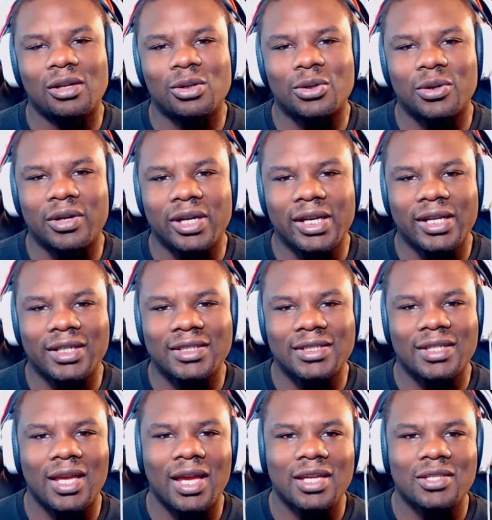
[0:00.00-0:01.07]
critics?
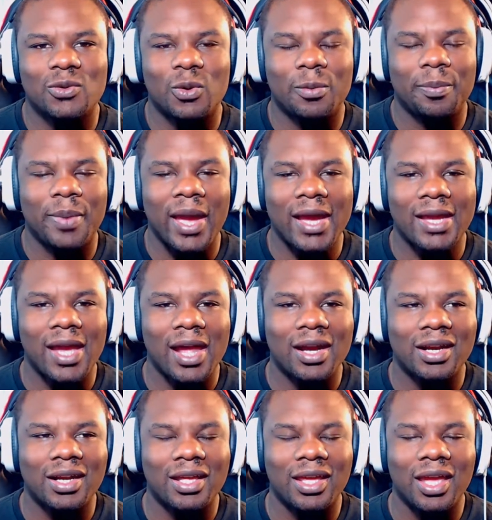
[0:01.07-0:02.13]
Yes, we're back at it
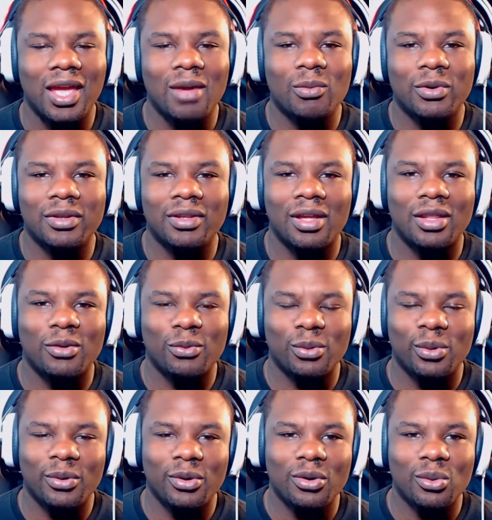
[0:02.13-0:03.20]
again with another
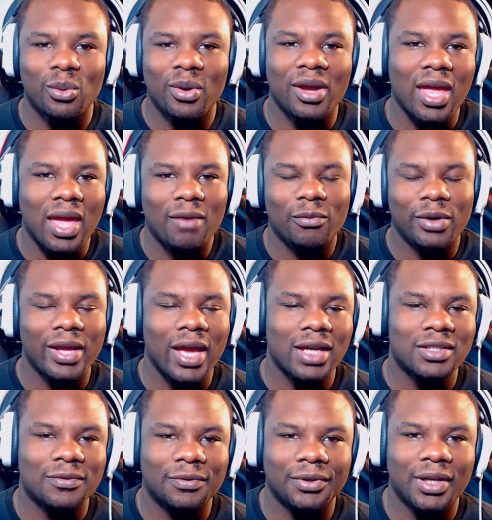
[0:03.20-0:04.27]
review and
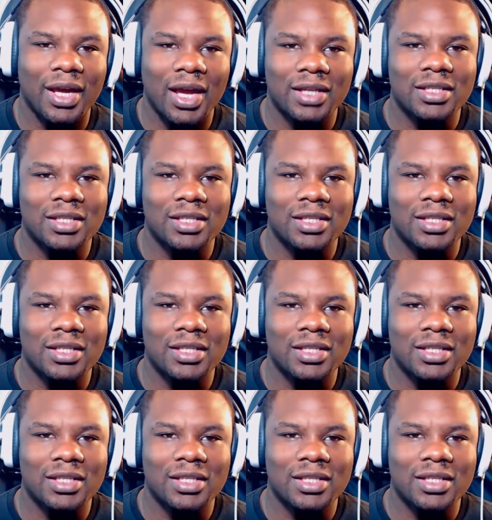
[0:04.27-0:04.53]
reaction for you guys.